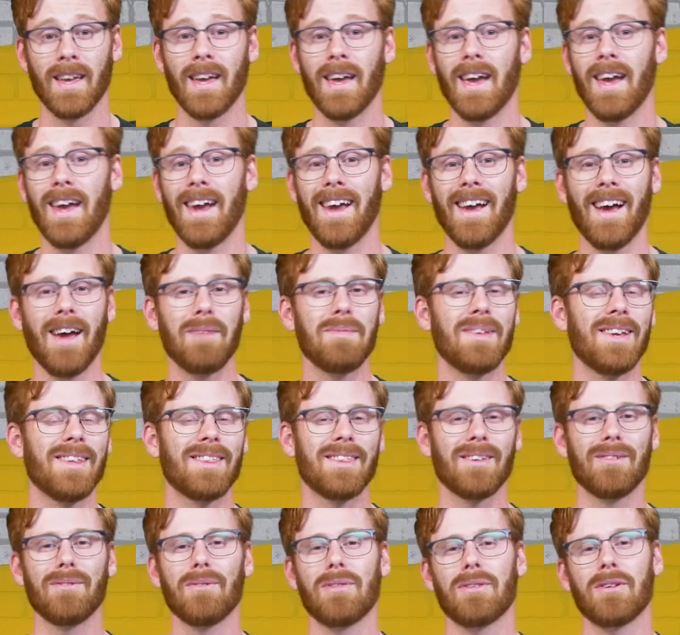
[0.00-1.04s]
Hey, I'm
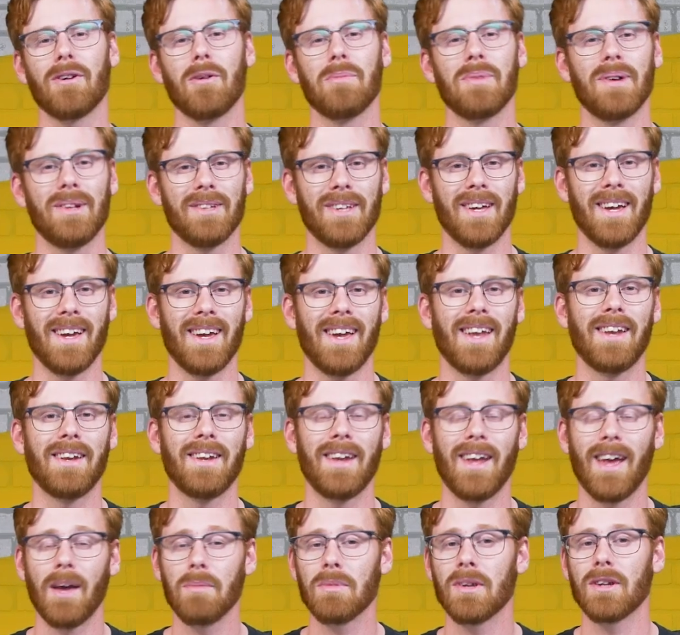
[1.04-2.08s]
Ethan with GoBuilda, and
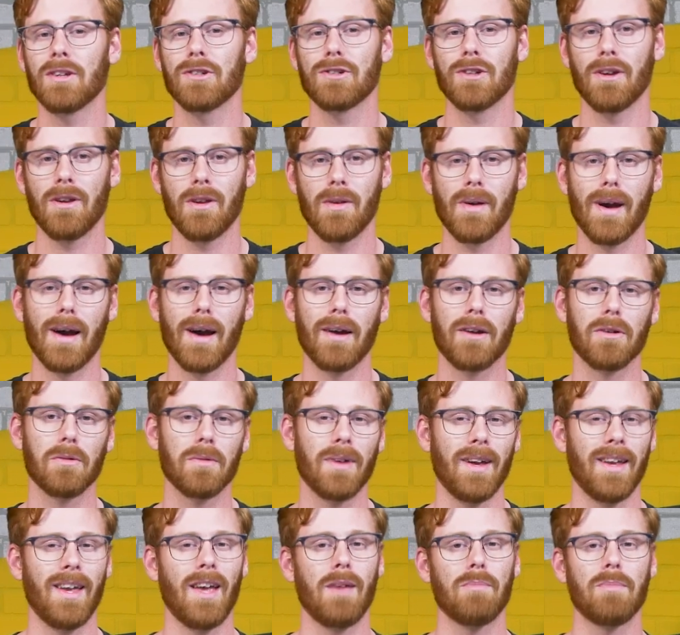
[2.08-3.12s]
today I'm going to show you how to
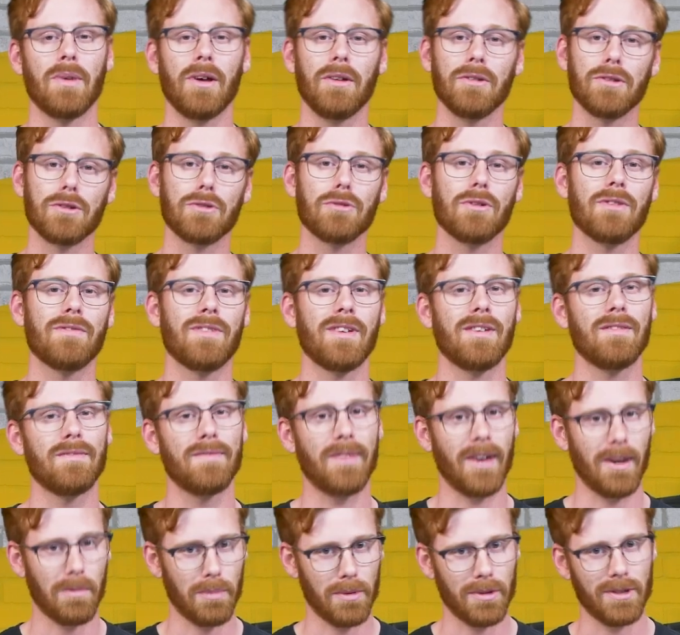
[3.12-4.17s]
rig a belt-driven
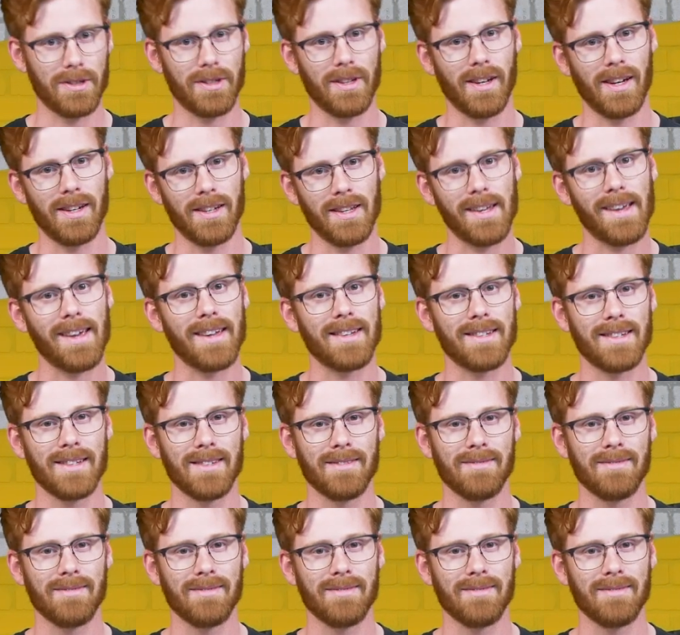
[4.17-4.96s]
Viper Slide kit.